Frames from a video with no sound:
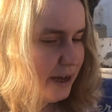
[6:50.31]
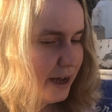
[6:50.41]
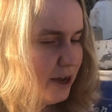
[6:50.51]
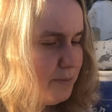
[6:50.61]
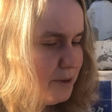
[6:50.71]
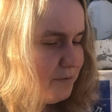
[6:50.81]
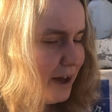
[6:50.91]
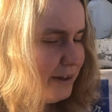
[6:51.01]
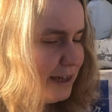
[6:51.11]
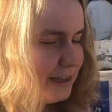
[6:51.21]
I hope you
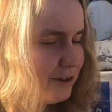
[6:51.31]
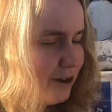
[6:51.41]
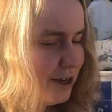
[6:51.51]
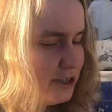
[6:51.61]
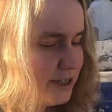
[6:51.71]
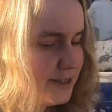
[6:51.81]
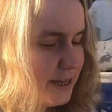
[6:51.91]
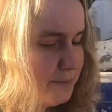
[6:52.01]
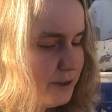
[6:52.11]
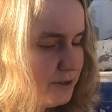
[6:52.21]
found that little gardening
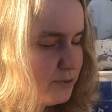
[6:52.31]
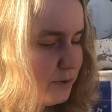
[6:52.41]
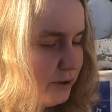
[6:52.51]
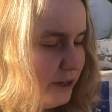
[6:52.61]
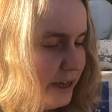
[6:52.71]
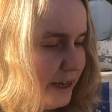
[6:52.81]
tip useful.